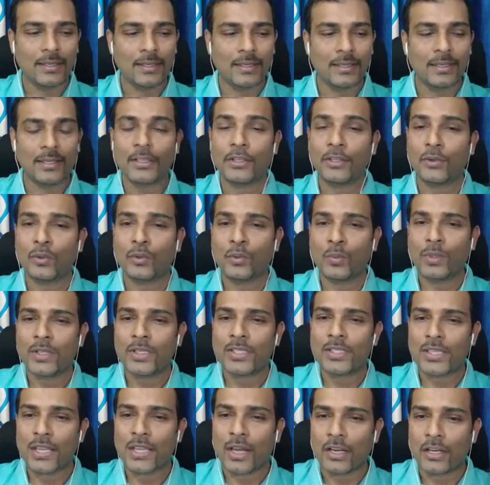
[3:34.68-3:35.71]
you will
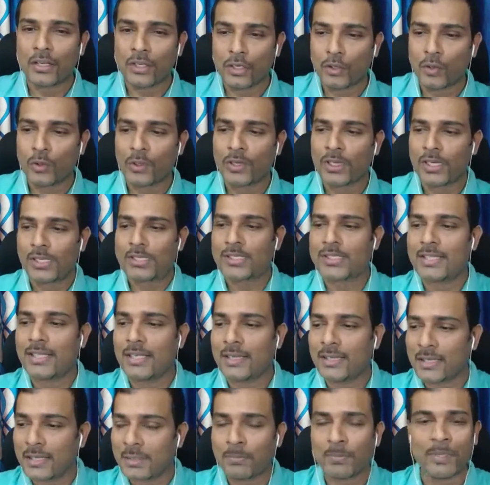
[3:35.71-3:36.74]
start to notice
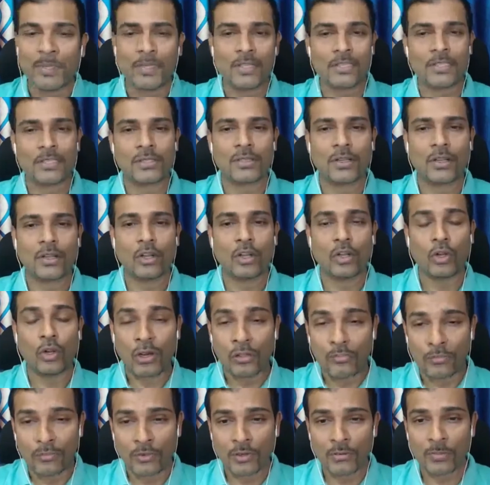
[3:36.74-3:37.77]
the ripples, a lot
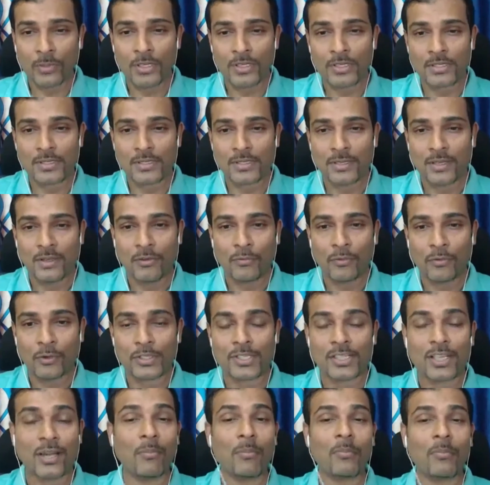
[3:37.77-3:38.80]
of ripples. For
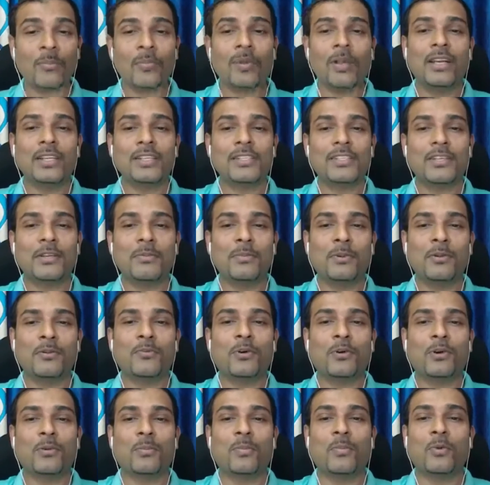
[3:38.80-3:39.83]
some, it is ripple.
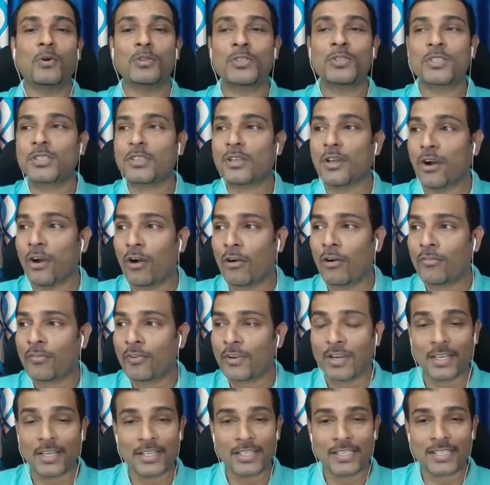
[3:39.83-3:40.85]
For most of
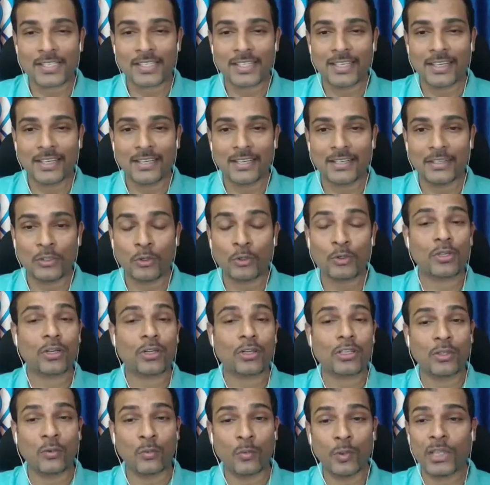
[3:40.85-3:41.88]
us, those are
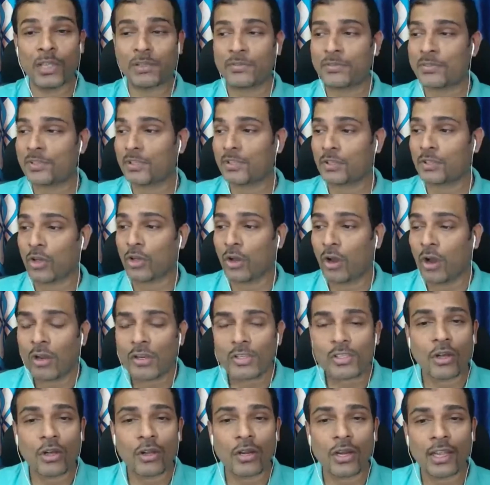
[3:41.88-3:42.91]
the waves. The
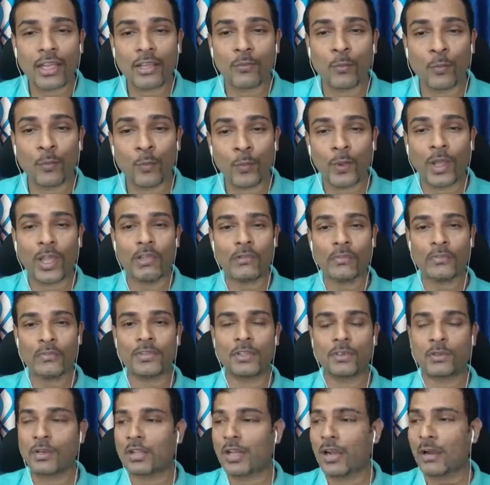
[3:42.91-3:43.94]
thoughts are like waves.
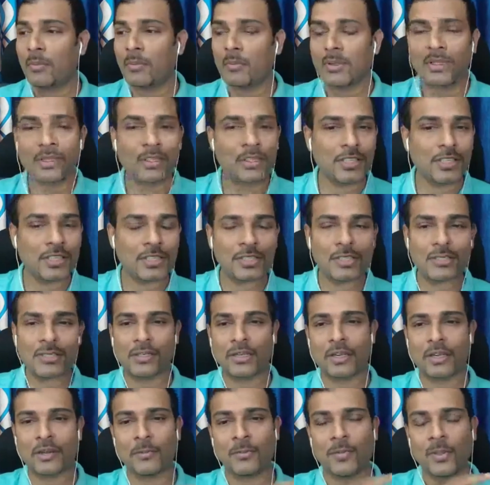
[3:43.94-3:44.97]
It will come and just
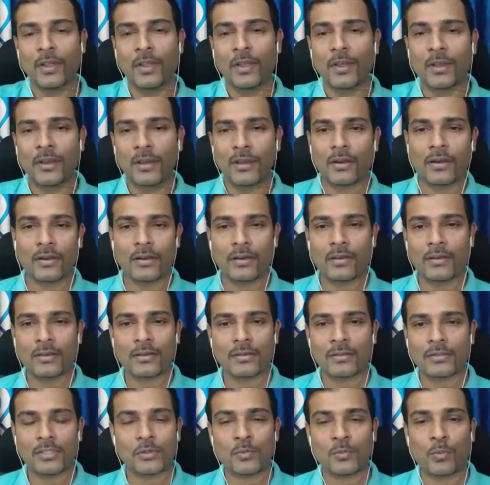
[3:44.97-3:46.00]

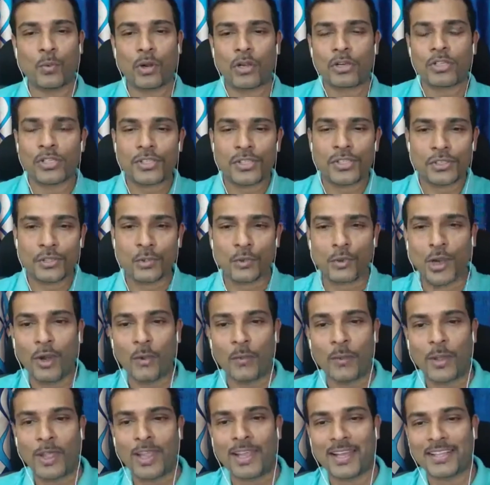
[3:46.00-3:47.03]
washes you
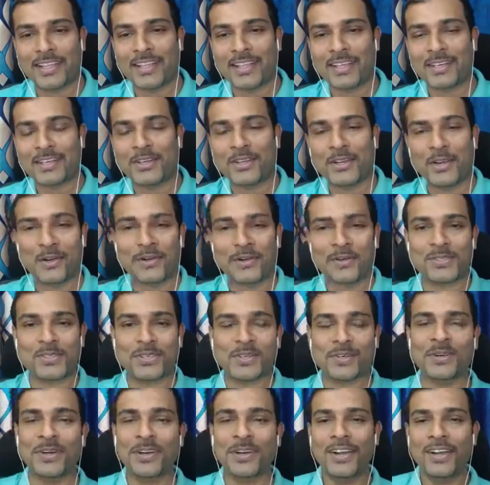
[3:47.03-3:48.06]
away and then go.
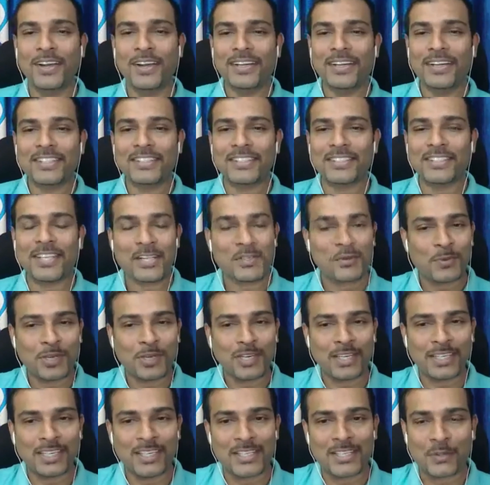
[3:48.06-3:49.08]
So that's what
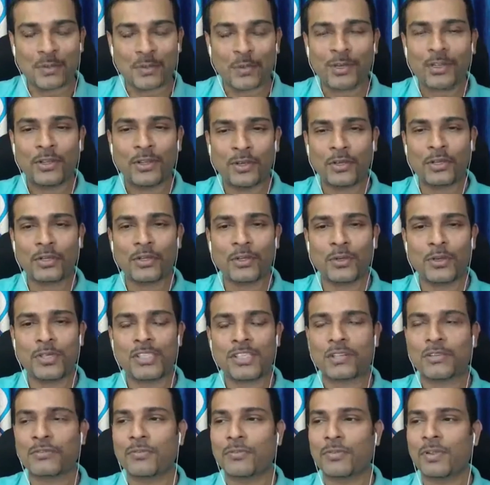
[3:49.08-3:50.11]
it is. So what you're going to do is
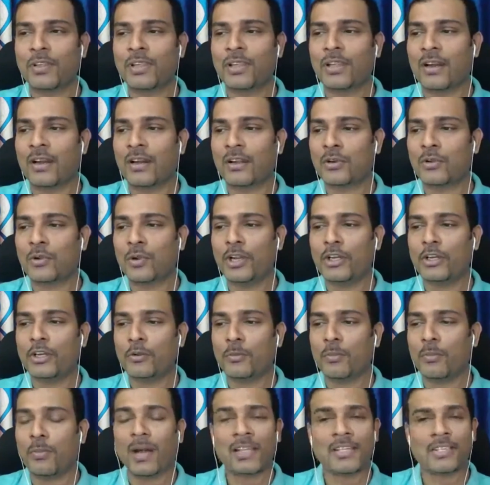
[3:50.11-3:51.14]
that we are going to
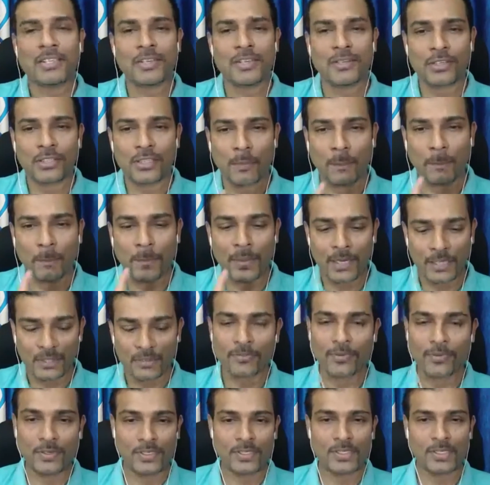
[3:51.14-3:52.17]
master the breath
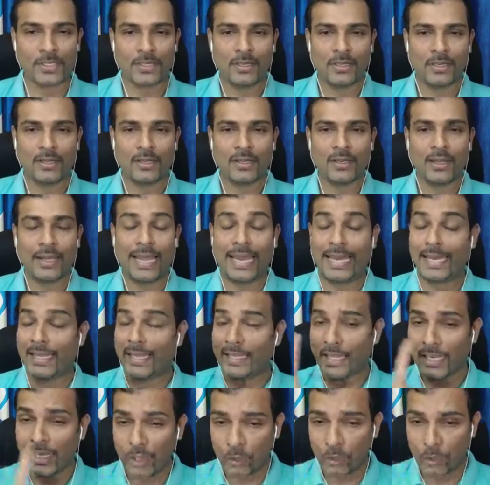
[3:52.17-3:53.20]
first, and
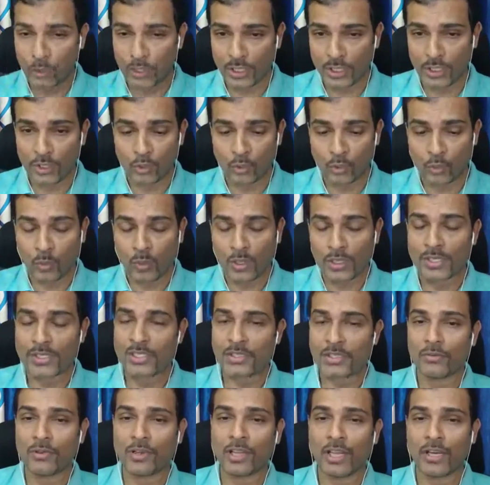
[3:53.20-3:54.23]
then look into what is
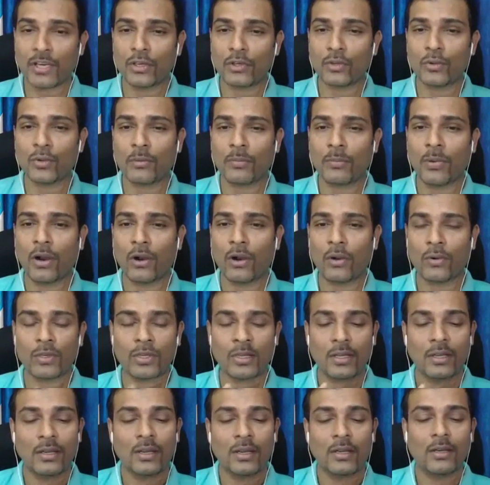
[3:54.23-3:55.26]
it we can do about
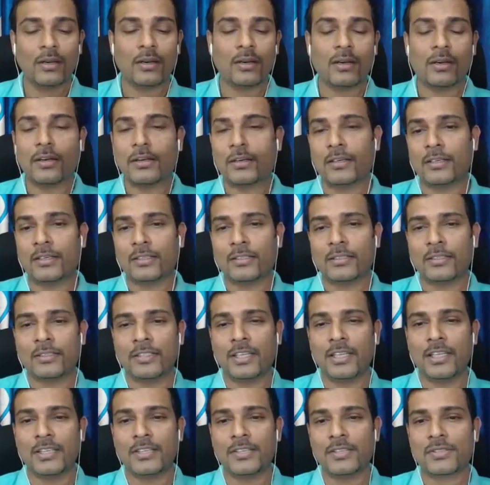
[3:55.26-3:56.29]

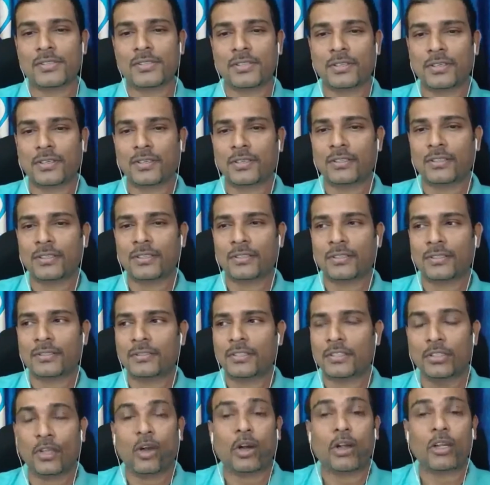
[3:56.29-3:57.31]
these
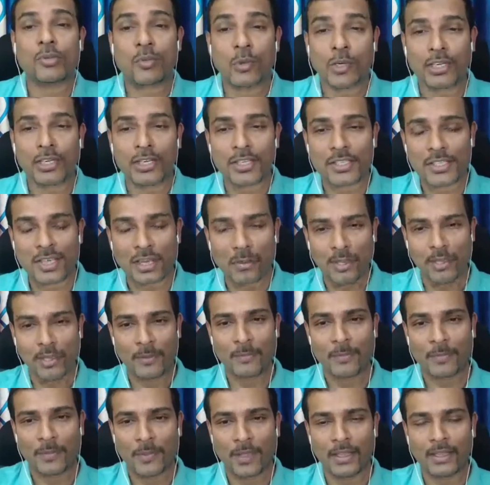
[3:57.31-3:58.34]
the thoughts, what it is coming,
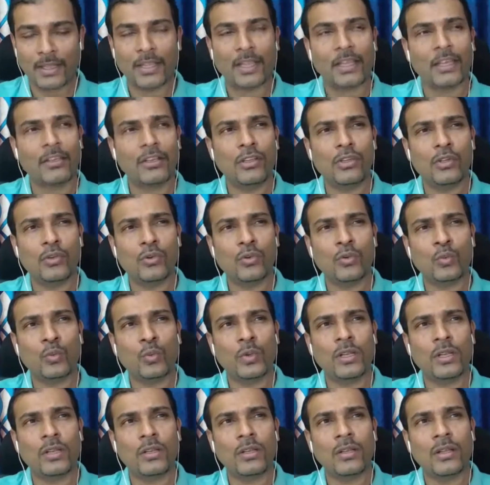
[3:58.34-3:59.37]
and then you
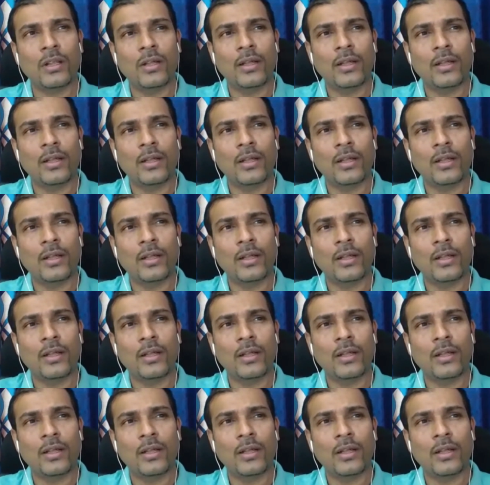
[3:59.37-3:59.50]
will